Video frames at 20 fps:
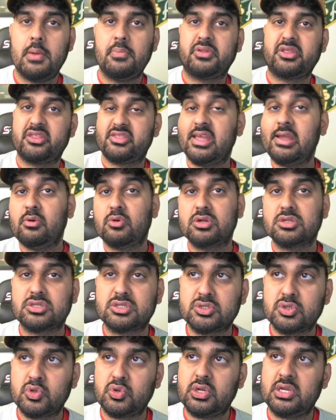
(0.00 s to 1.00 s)
But the thing
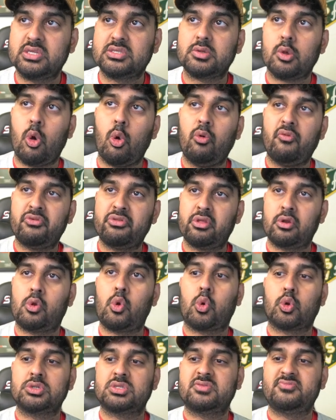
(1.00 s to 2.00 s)
with Suh is over the
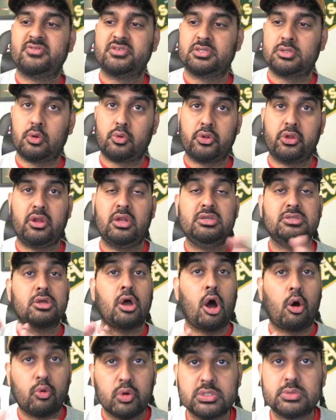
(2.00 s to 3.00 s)
course of his career, he's
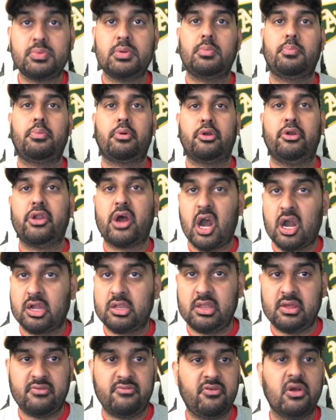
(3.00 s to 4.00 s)
always been
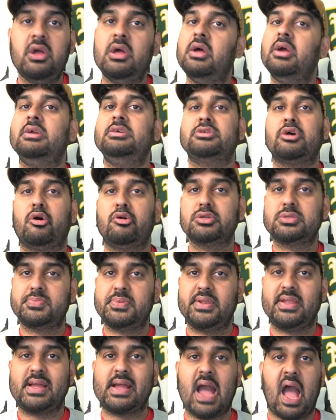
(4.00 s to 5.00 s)
productive. He's always
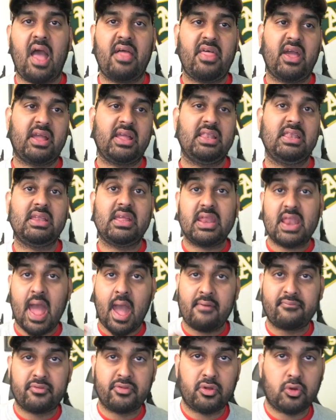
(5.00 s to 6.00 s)
been a guy that can get
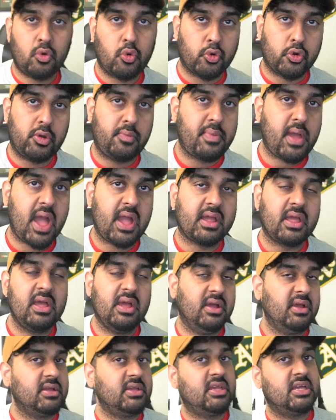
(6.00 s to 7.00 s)
after the quarterback,
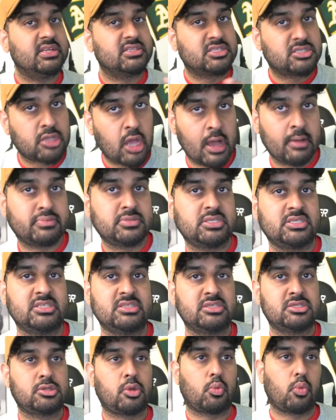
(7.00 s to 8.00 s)
get stops
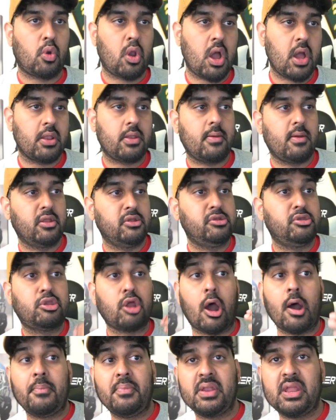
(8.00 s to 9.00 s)
against the run,
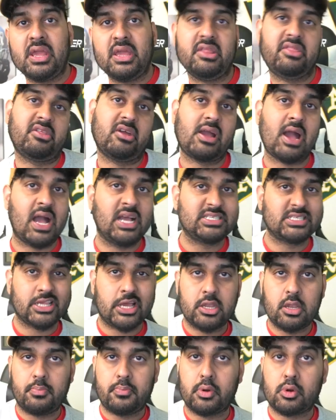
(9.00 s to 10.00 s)
dominate the guys
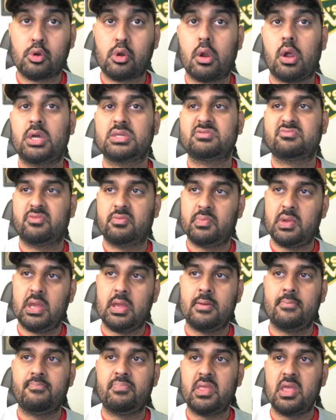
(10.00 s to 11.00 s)
lined up across from
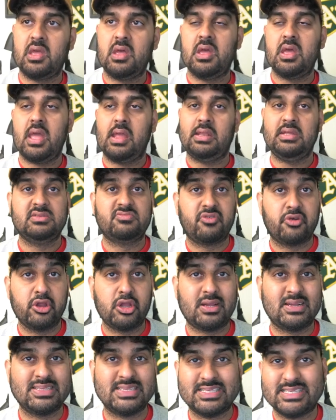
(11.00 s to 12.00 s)
him, and he's
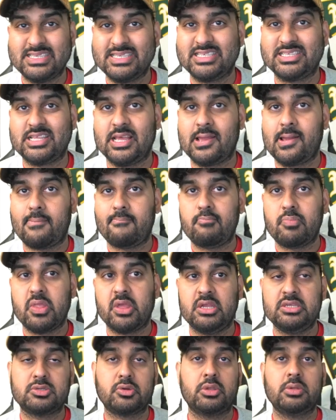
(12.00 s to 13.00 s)
very consistent.
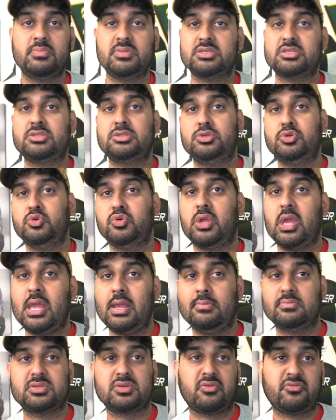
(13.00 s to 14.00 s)
He's only missed two
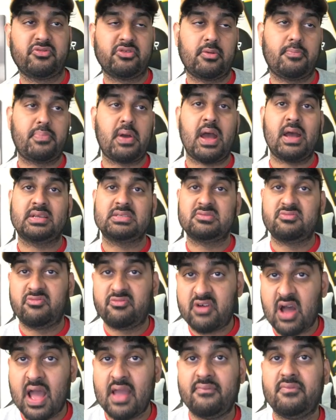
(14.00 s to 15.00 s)
games over the past
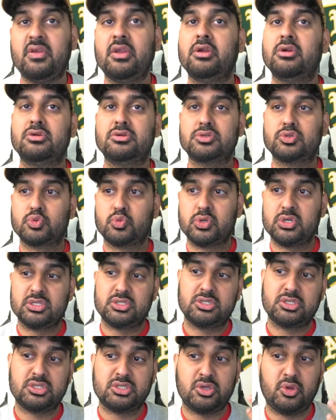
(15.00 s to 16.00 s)
five years,
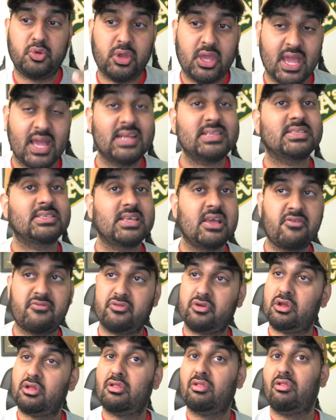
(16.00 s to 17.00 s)
which you can't say
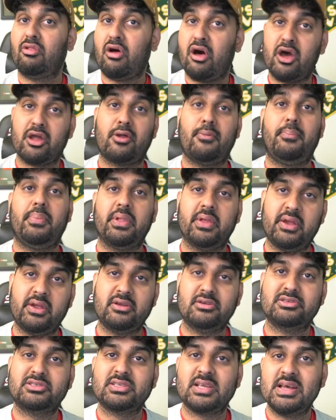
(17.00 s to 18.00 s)
for a lot of
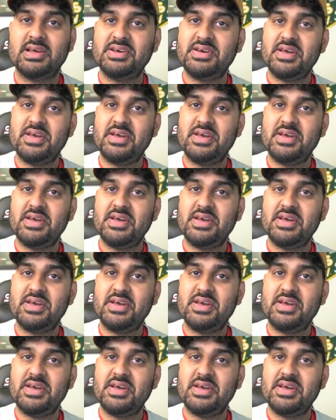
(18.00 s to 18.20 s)
players.